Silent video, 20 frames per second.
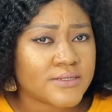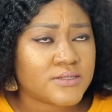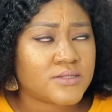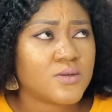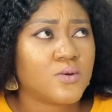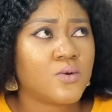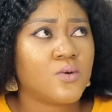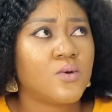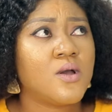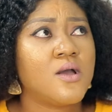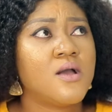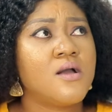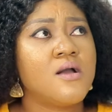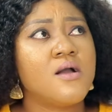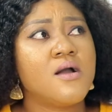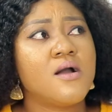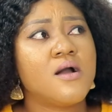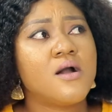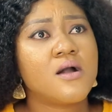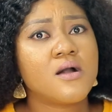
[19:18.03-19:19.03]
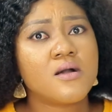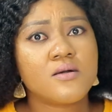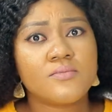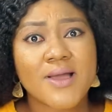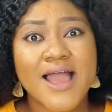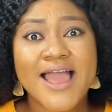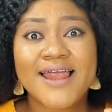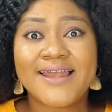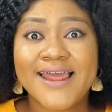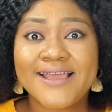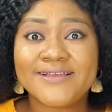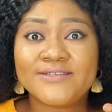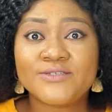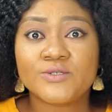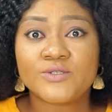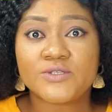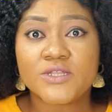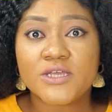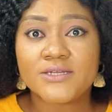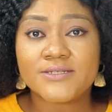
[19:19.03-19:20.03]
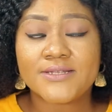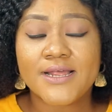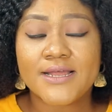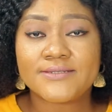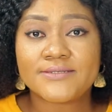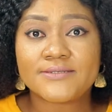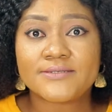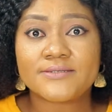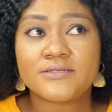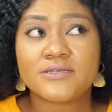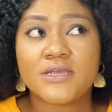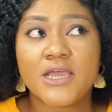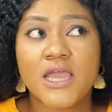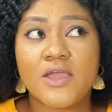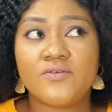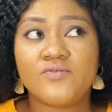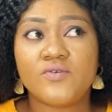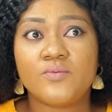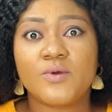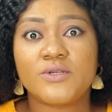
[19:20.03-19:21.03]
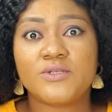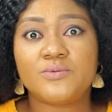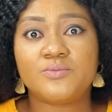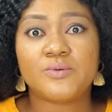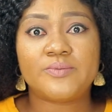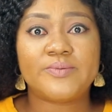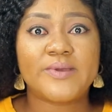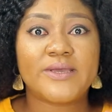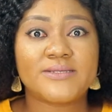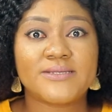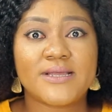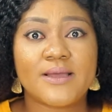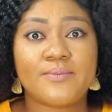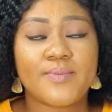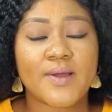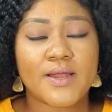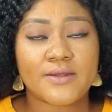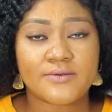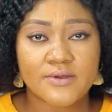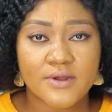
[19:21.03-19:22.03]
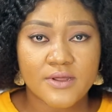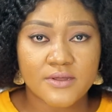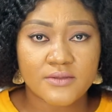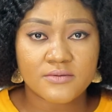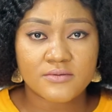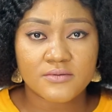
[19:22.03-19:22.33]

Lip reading: So I like to think that everybody prepares their partner